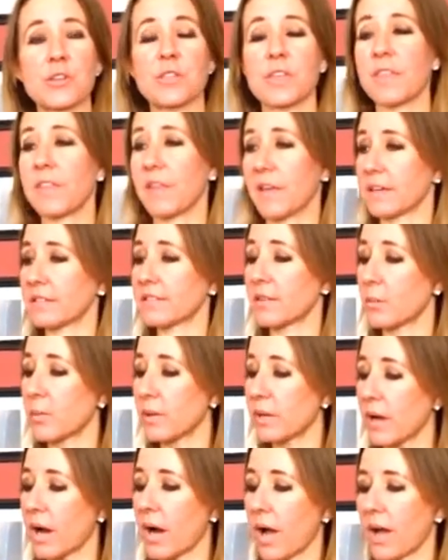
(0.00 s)
you the things that
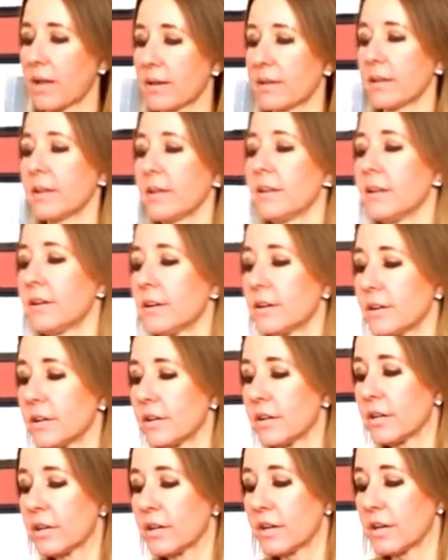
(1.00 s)
we got.
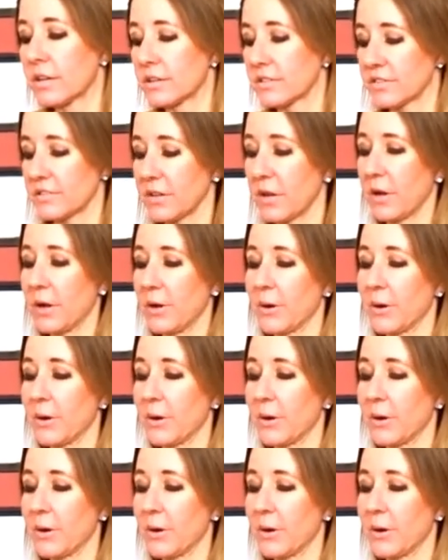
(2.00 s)
So,